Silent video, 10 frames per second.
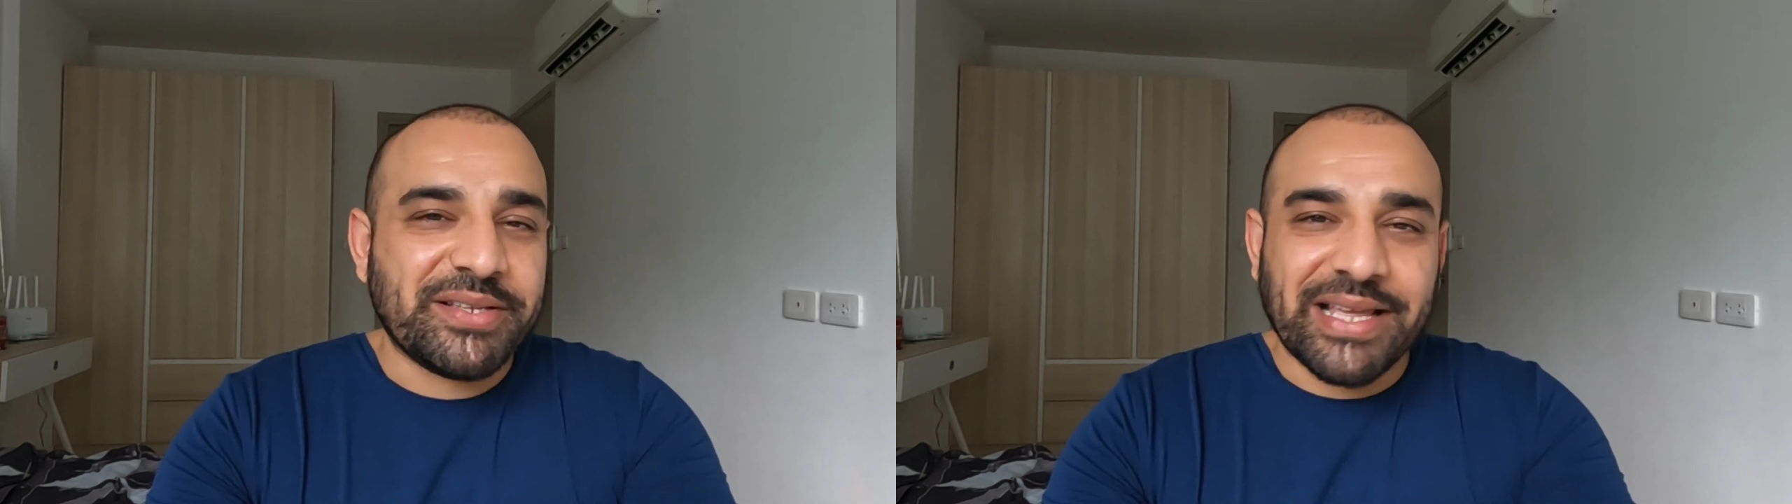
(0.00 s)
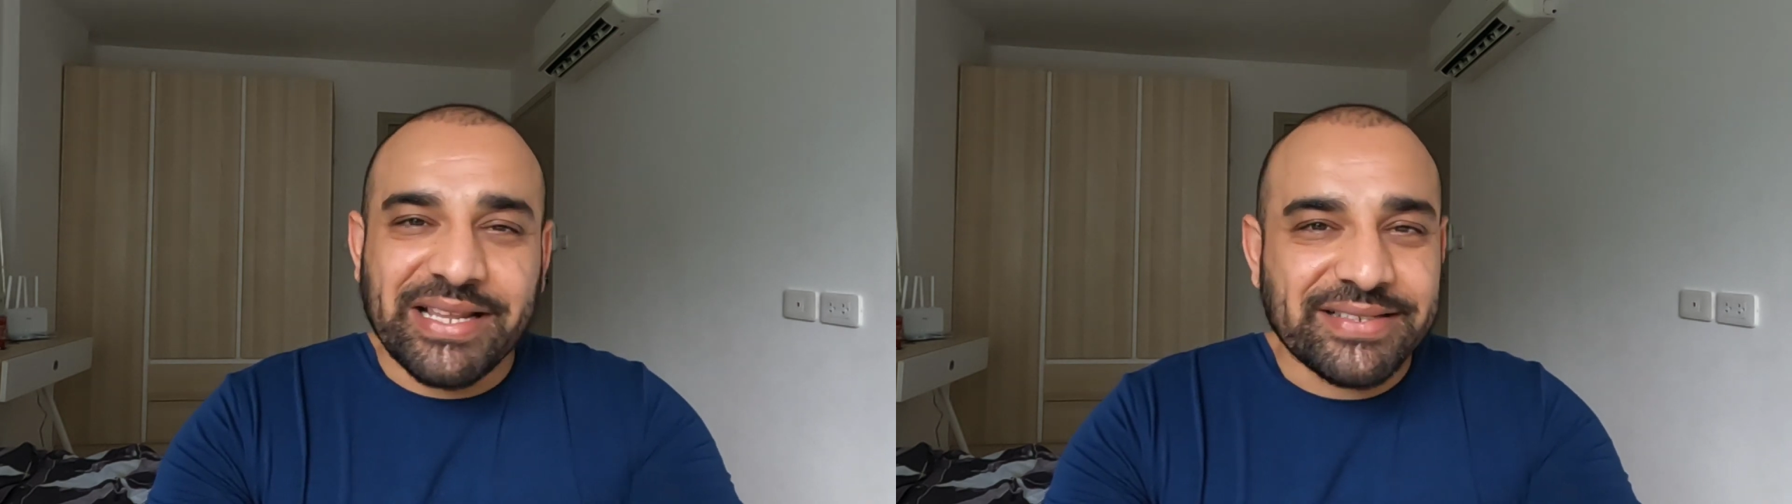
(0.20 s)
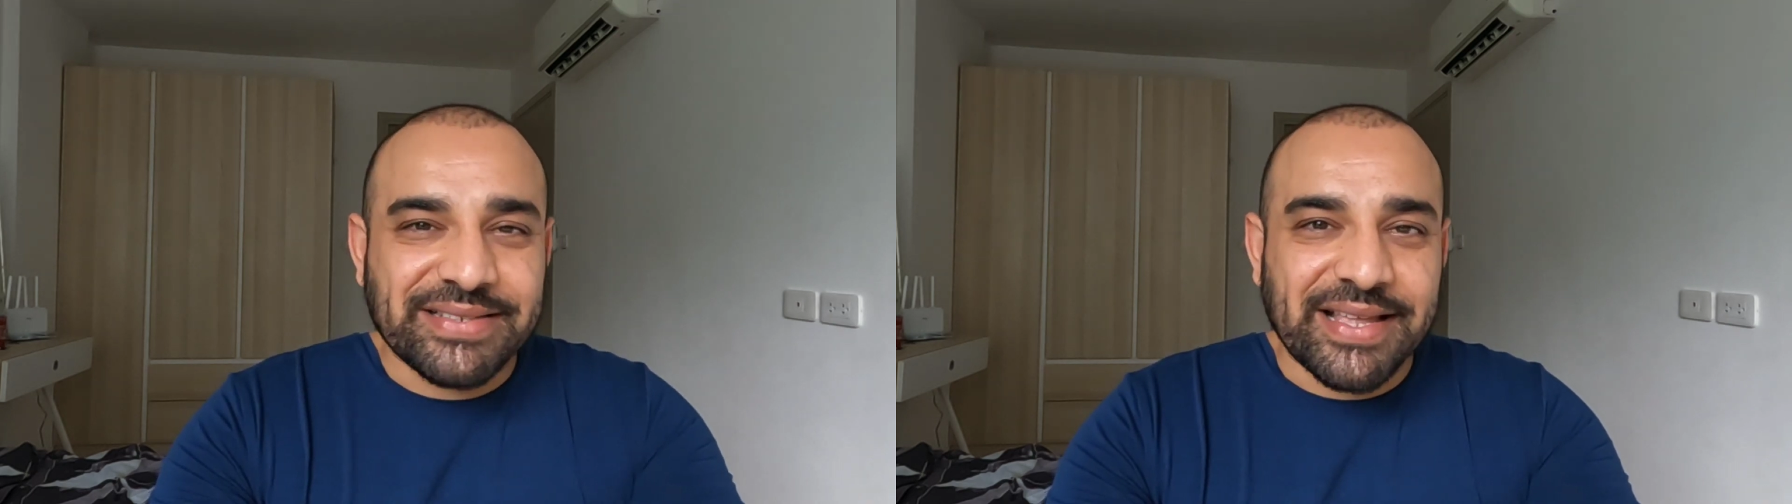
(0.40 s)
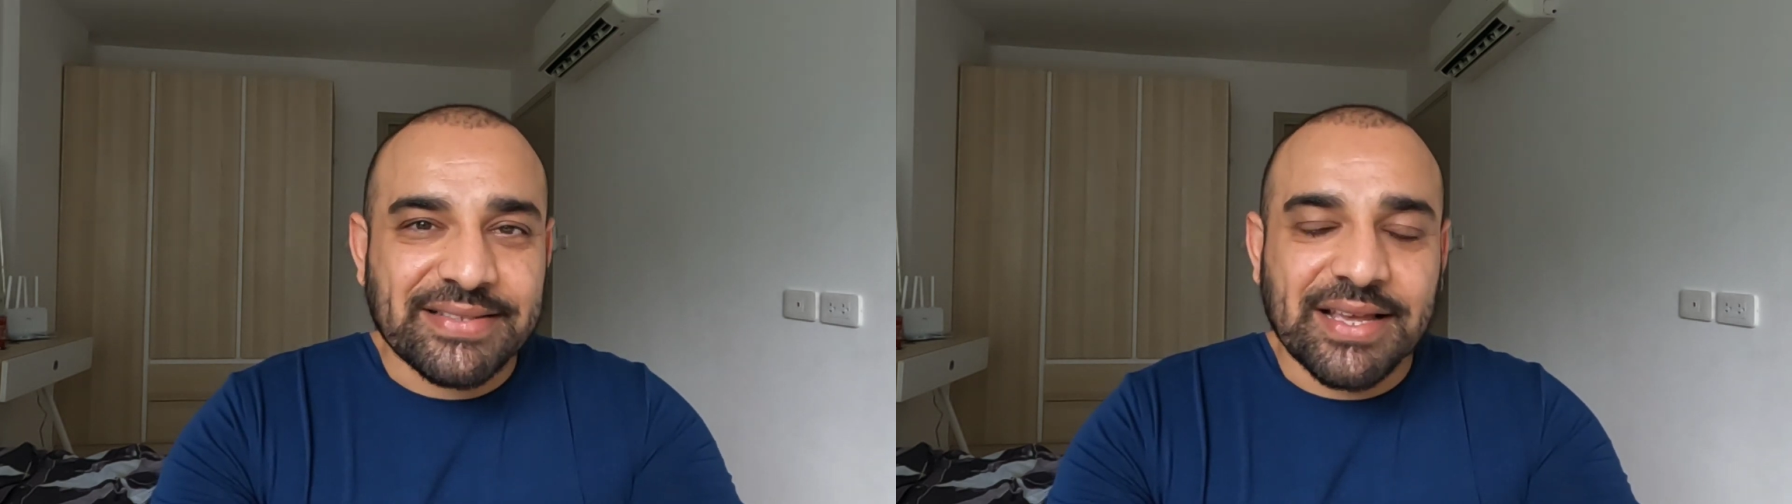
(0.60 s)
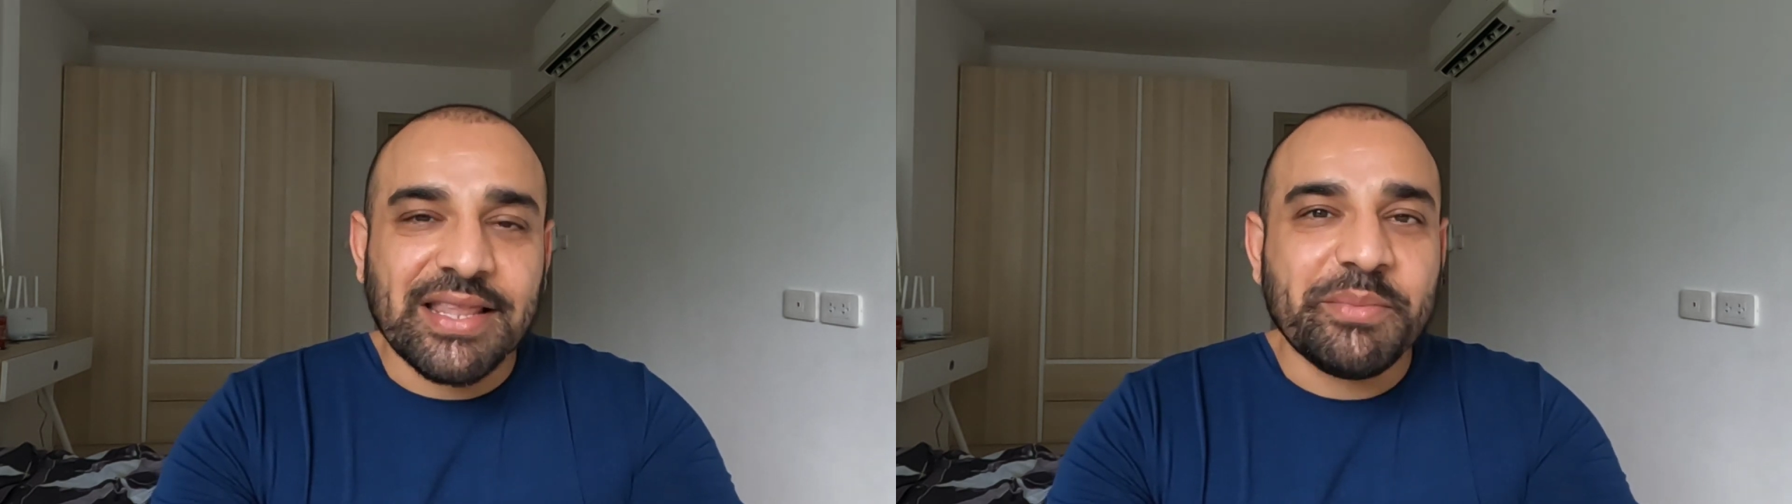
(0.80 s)
makes any
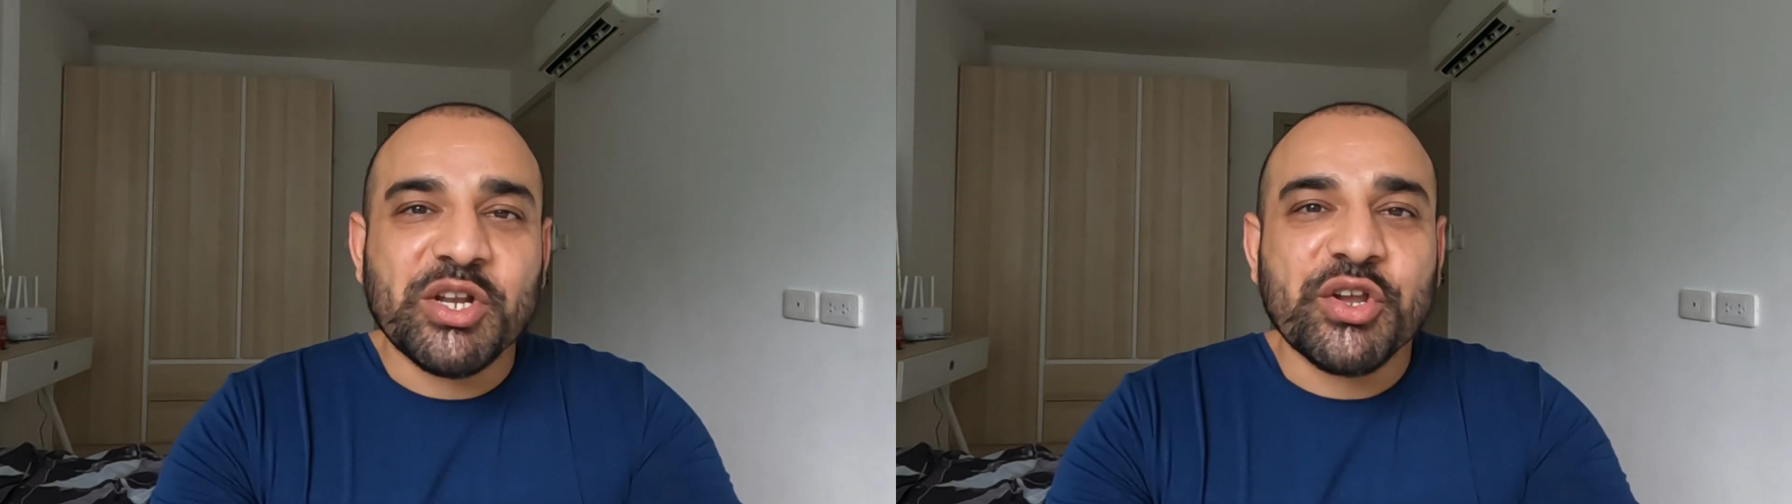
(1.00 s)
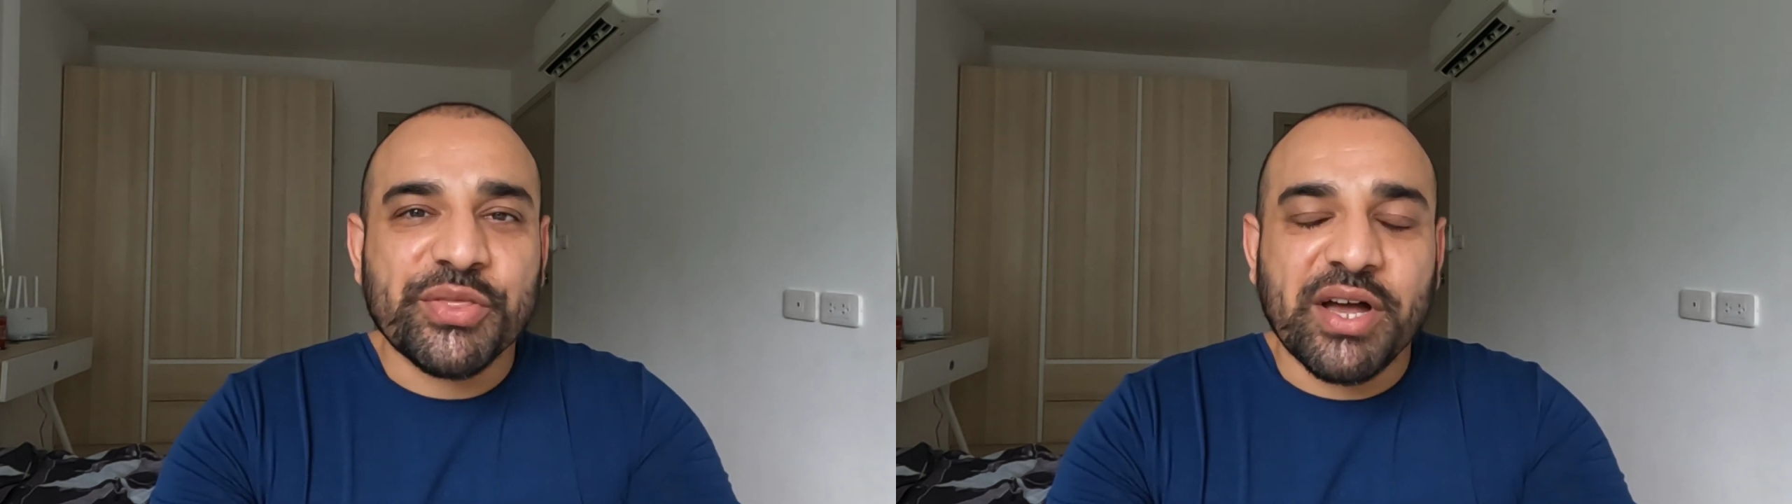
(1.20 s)
sense. Let me know your